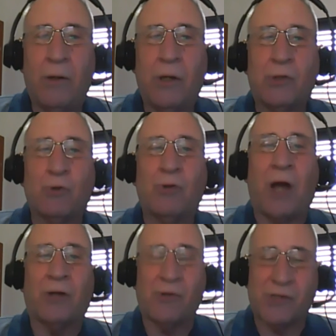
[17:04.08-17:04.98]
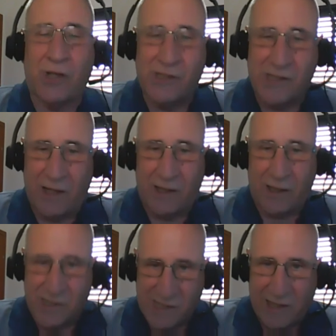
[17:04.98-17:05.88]
two doctors
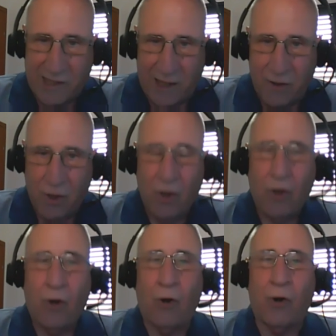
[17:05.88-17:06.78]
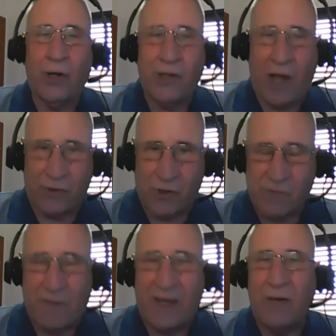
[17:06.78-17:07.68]
consulting, or a doctor
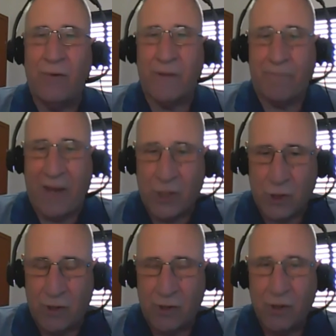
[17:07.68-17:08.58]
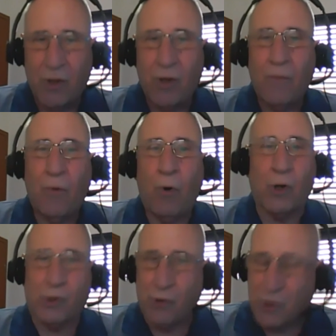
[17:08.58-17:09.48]
speaking with a patient,
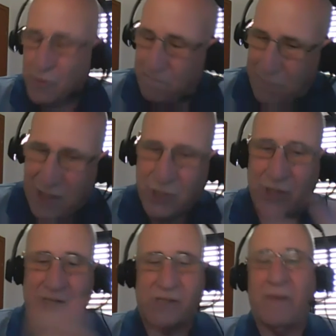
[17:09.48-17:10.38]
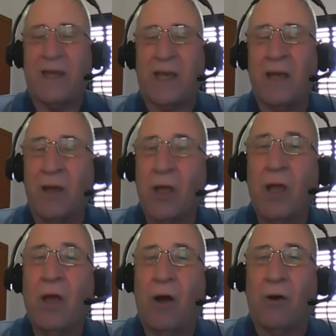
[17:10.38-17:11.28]
or two patients speaking,
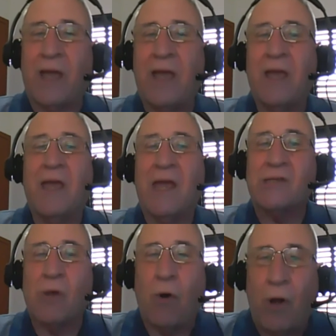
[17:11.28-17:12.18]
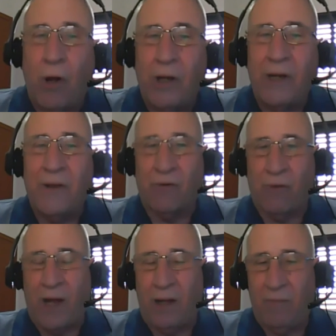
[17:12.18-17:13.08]
okay? It's all in the
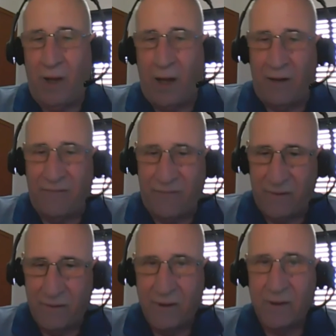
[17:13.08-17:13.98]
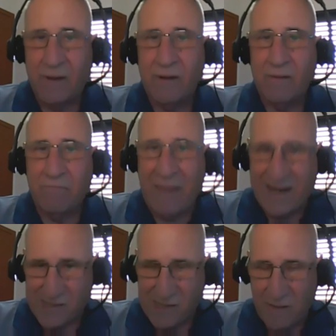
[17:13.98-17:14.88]
realm of
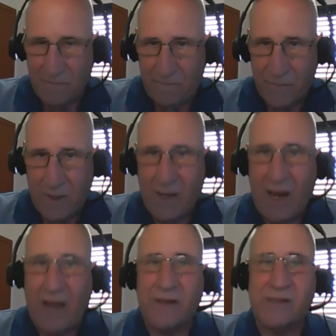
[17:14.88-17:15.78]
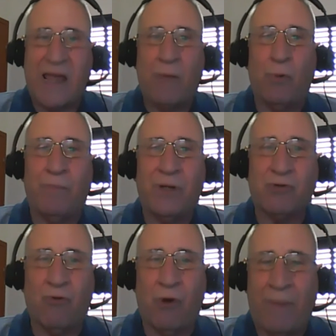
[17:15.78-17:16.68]
medicine. And the same would be
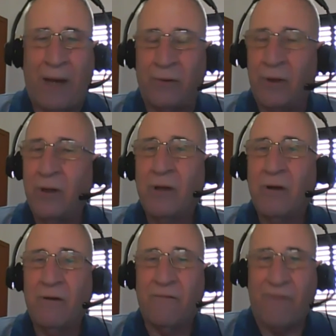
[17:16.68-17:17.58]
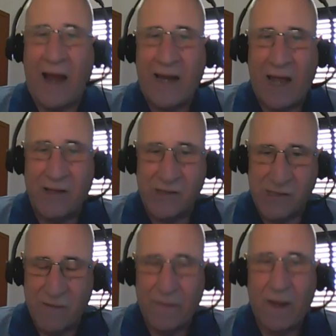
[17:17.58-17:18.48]
true about
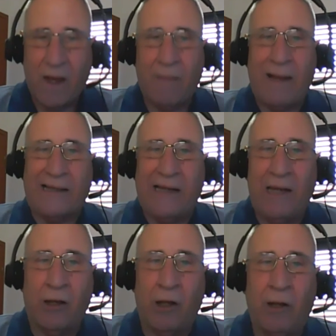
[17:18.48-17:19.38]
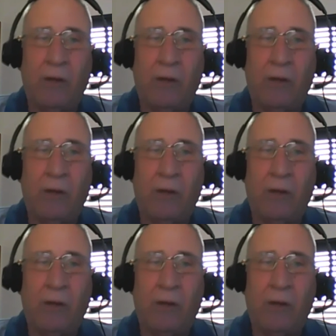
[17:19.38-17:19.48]
finance, about legal,